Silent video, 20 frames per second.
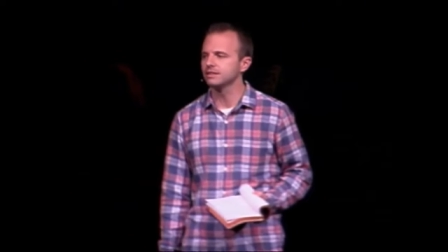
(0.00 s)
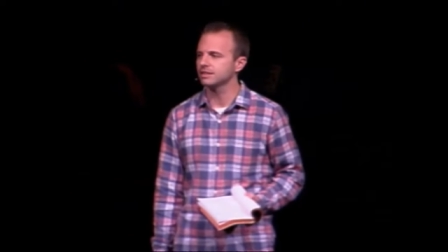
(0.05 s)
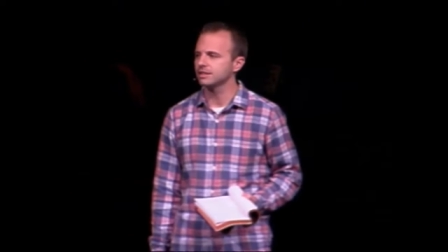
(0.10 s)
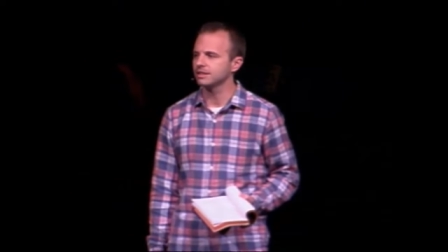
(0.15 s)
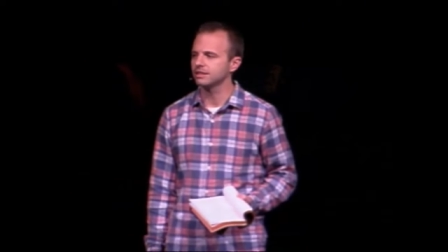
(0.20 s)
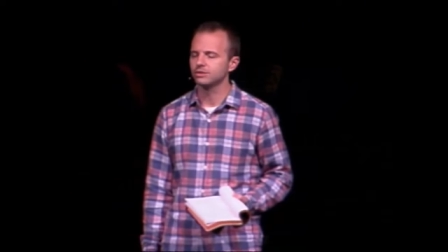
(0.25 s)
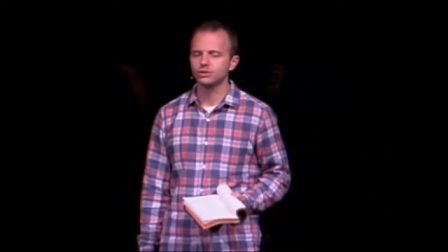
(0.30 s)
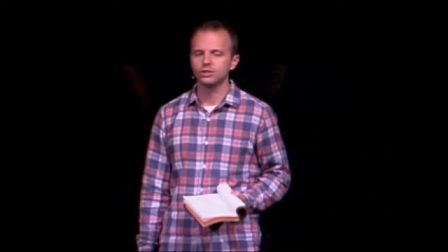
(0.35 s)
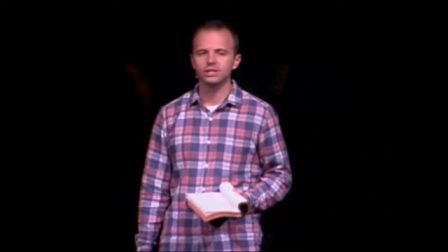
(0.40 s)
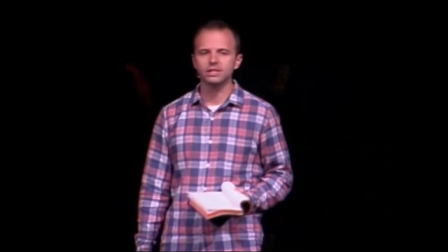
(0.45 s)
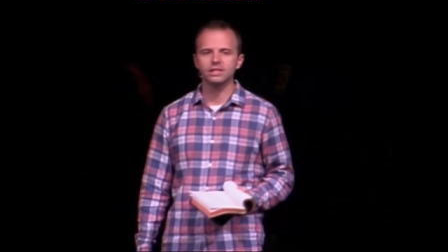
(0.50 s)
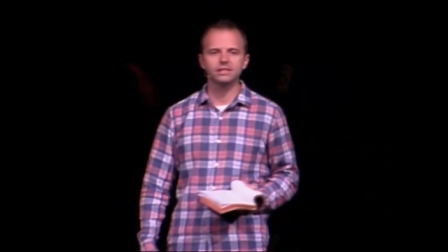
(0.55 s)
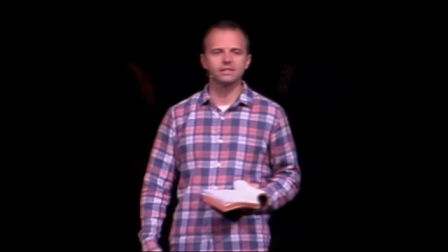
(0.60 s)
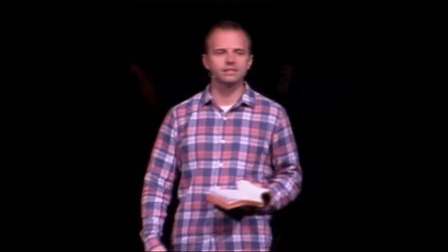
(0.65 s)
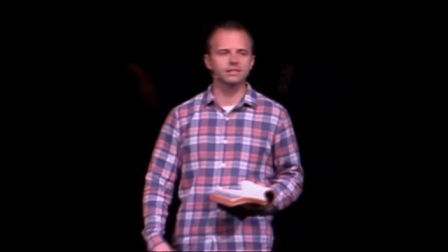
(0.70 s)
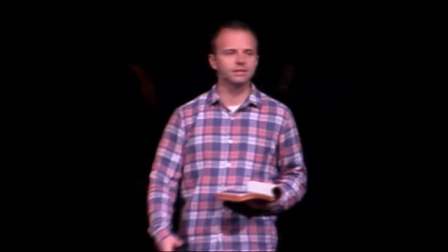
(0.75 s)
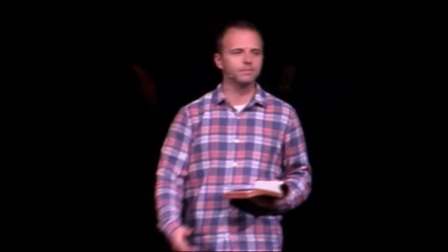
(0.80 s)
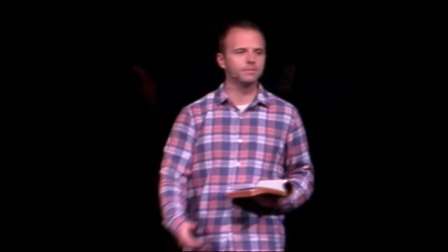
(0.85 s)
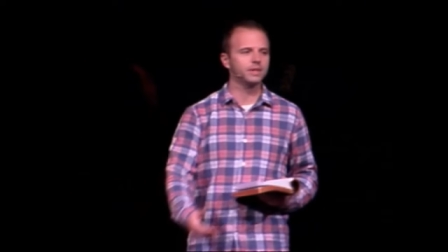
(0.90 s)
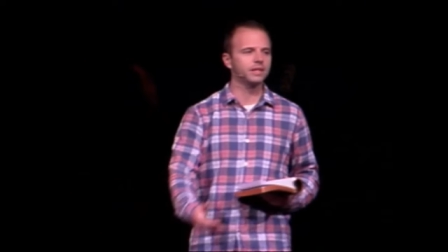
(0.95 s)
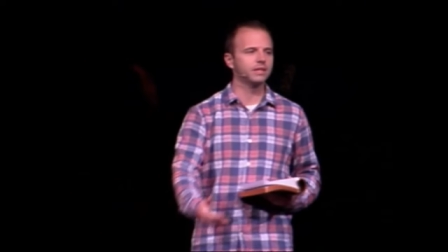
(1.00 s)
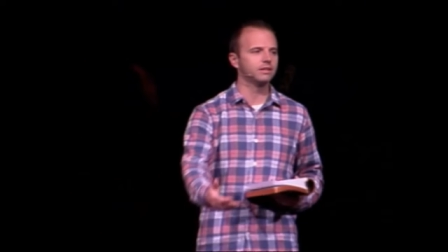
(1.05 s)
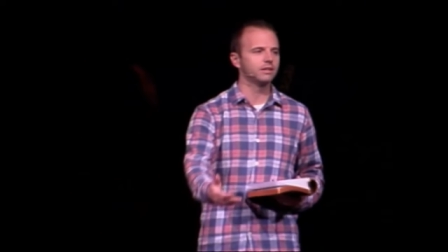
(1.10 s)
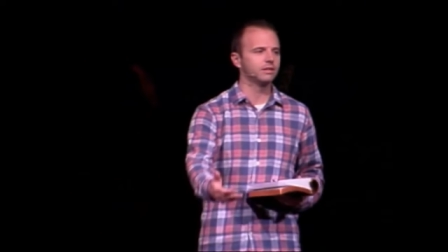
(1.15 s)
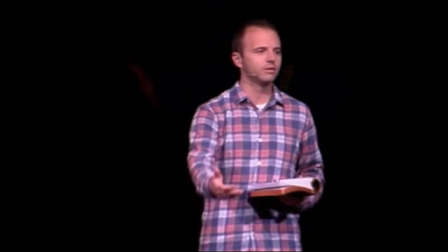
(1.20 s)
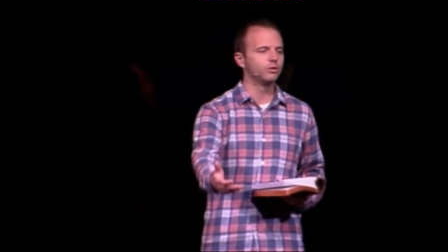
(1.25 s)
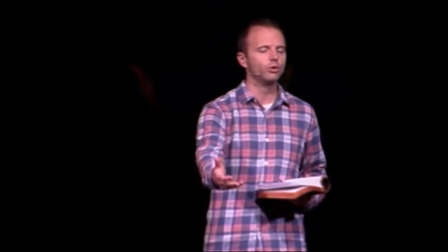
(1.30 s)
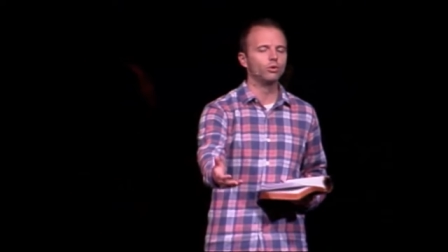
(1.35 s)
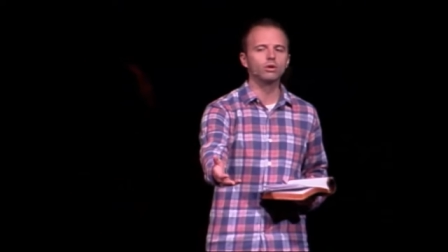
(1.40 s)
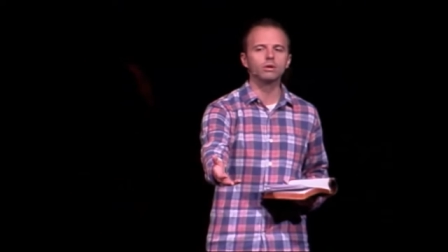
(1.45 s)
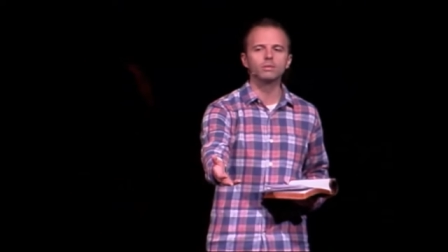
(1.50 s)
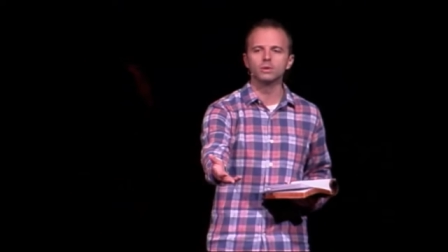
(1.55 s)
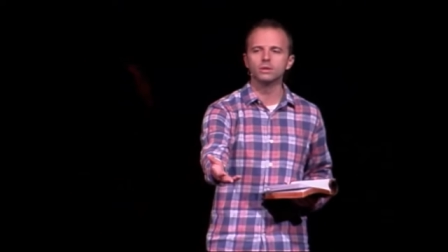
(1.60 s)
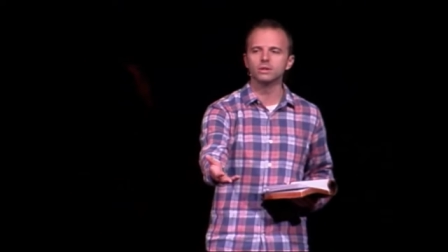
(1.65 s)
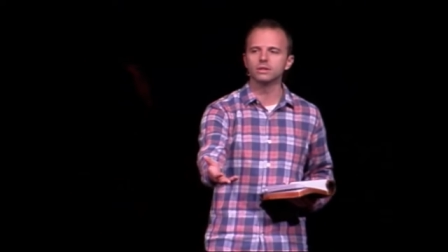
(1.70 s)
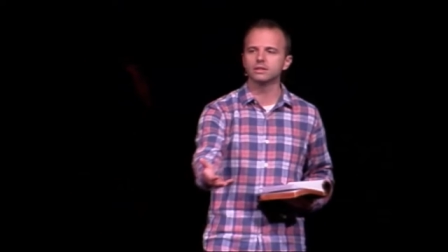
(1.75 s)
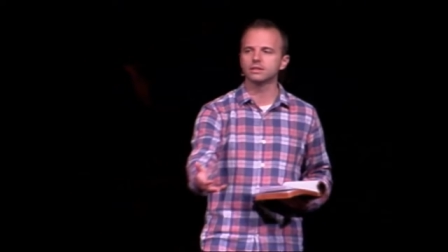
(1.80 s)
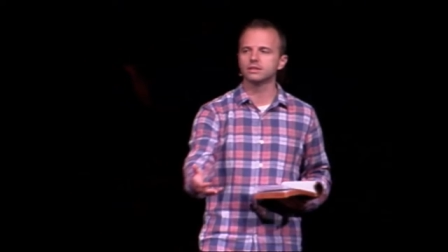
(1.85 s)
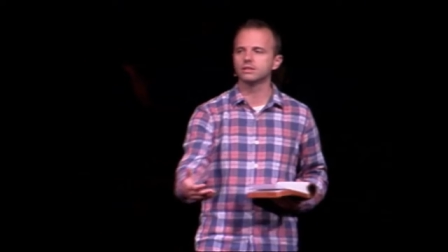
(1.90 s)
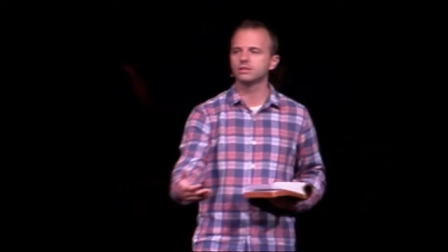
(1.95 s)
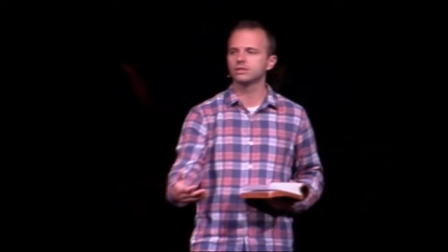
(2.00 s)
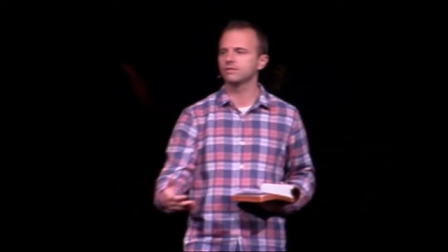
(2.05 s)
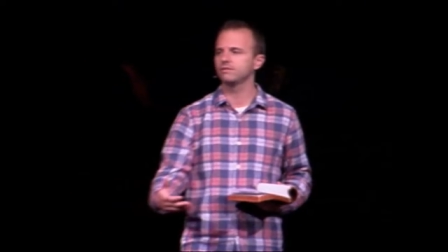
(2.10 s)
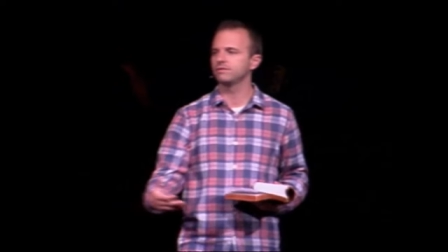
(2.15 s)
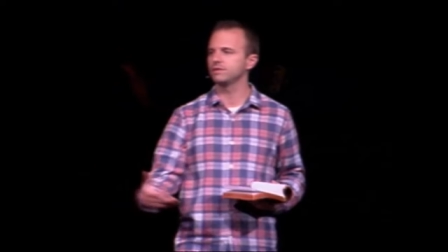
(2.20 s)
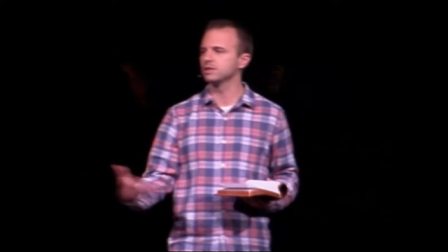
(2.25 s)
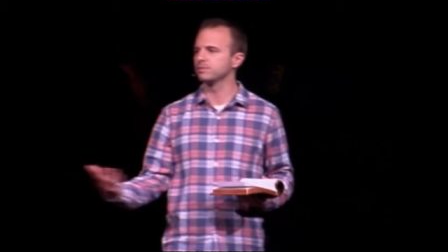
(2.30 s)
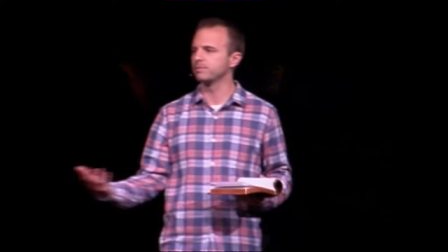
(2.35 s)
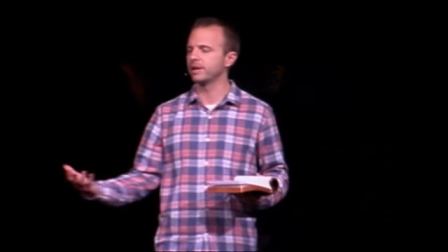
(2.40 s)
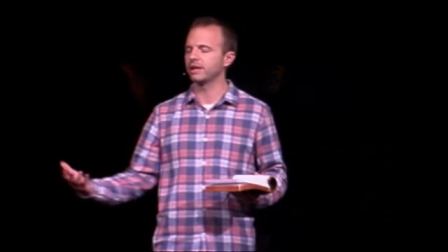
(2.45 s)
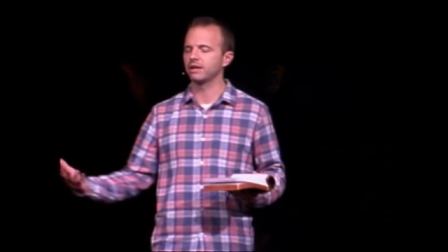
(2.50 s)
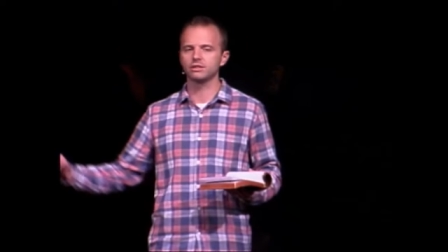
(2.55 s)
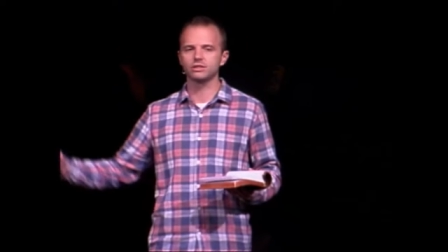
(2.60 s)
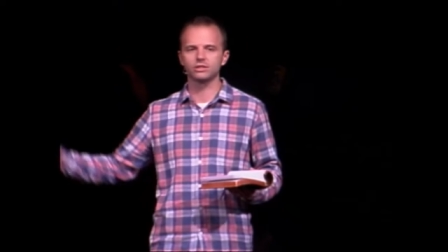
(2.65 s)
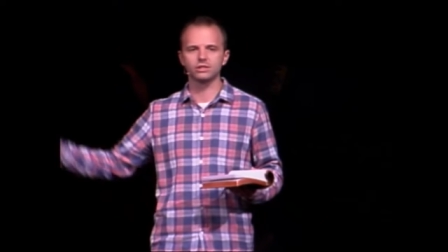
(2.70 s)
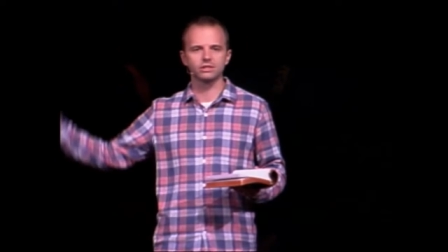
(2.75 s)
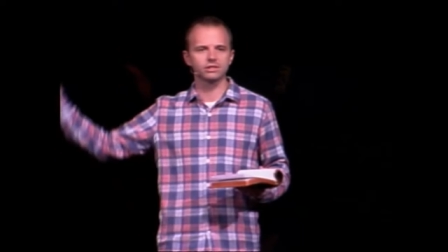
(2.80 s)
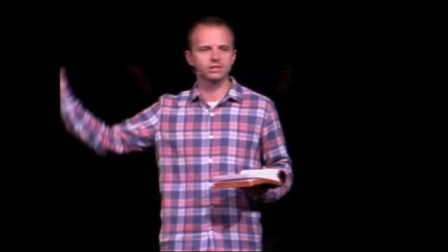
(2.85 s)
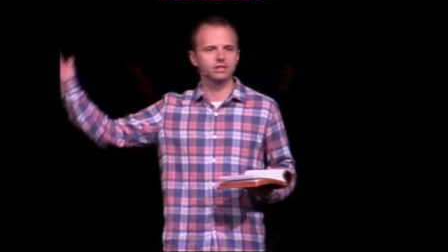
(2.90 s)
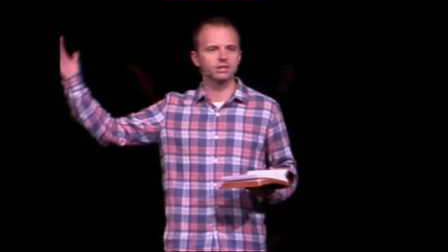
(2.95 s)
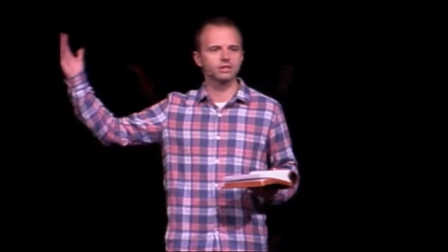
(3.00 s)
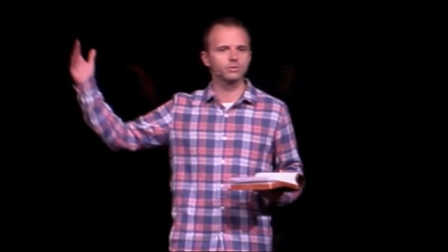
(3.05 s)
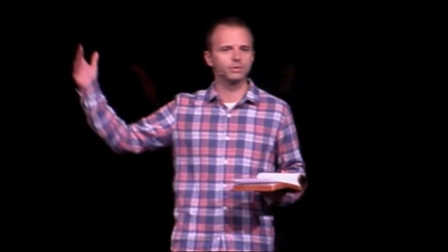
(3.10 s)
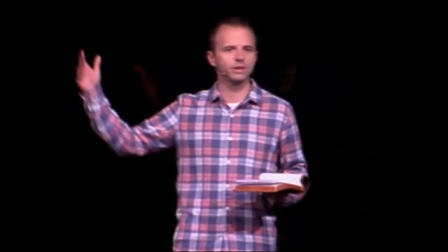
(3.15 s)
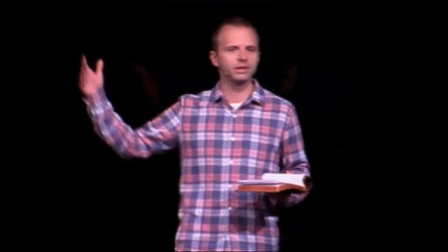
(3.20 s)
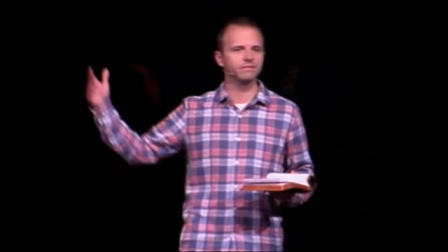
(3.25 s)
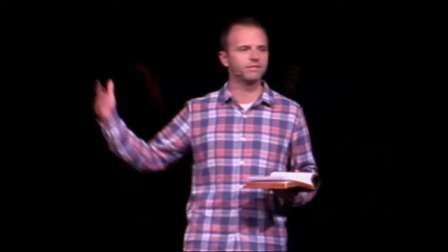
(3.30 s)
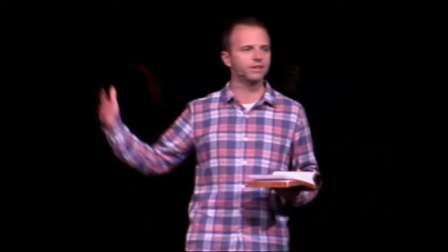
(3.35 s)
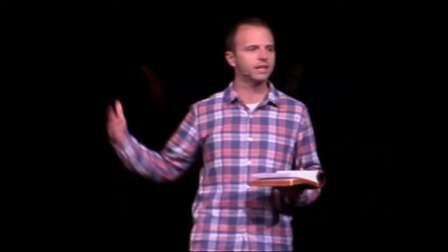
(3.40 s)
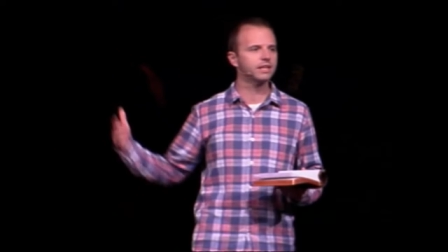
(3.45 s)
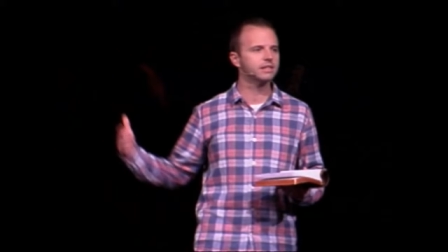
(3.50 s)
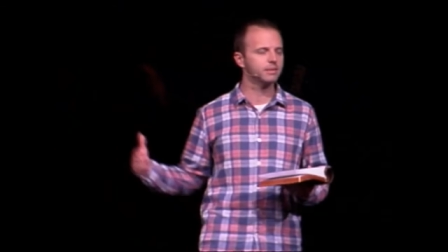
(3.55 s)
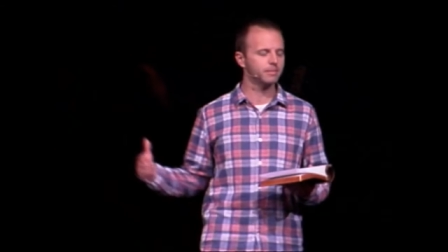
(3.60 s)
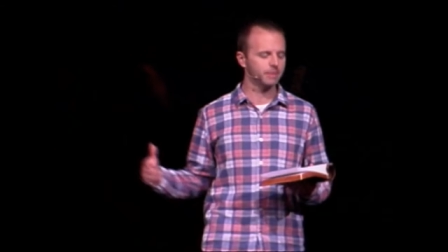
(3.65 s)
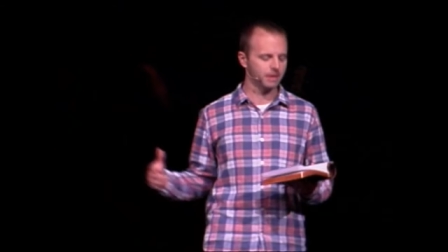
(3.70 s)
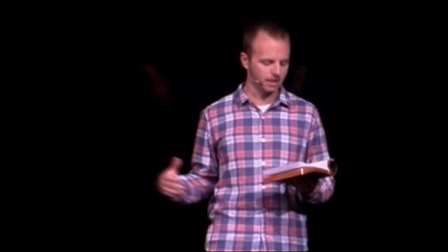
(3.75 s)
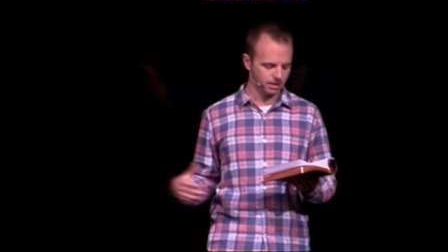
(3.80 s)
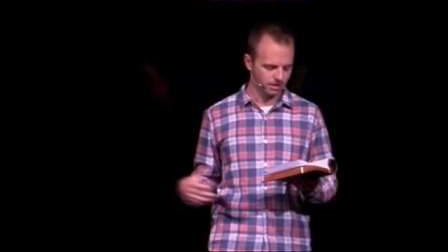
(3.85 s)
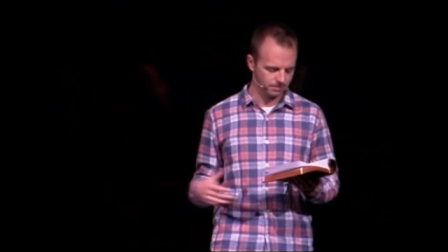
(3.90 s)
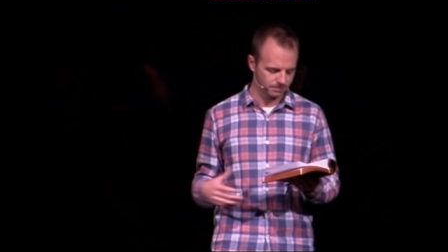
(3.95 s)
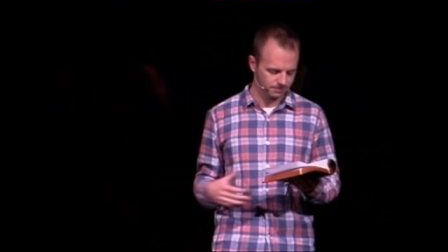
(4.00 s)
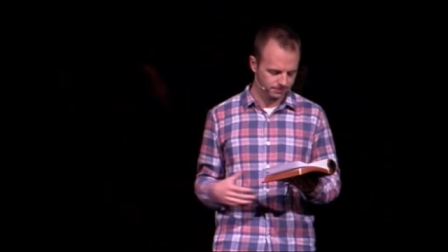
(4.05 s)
you know, she eats something normal and she feels better and she just goes away and forgets about it.